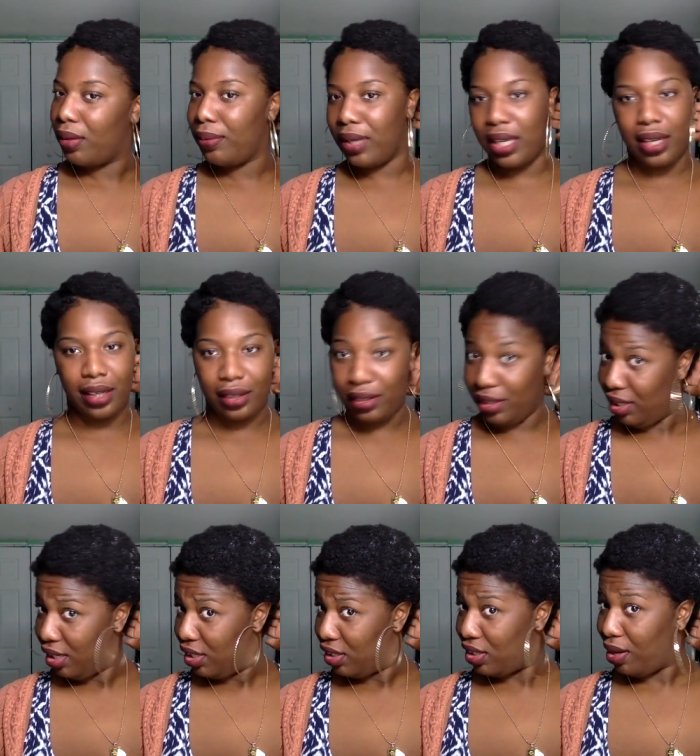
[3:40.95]
yeah,
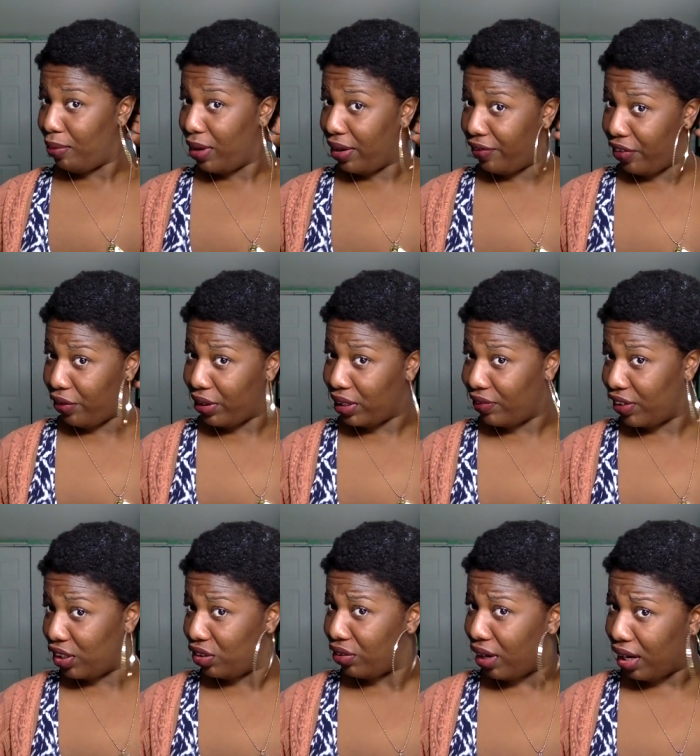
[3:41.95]
so I'm waiting for the rest of it
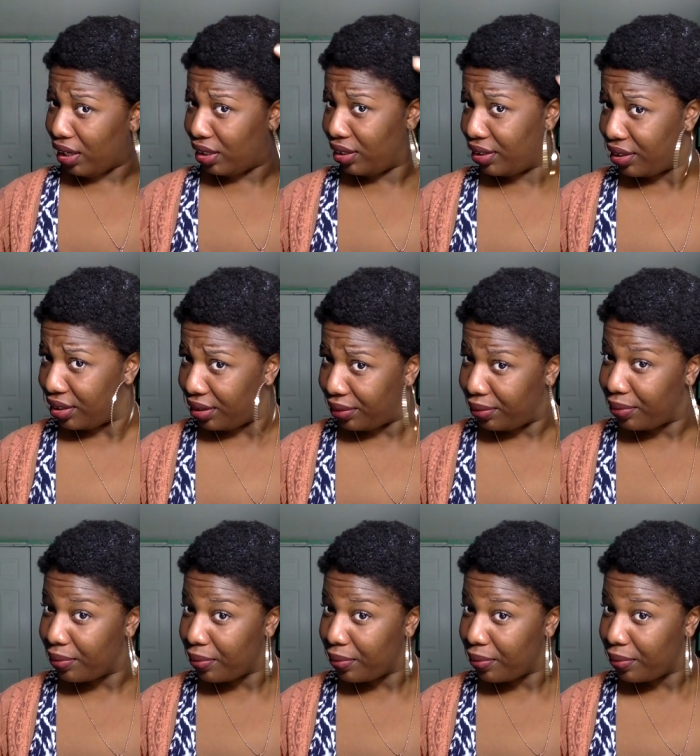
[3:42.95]
to dry. See?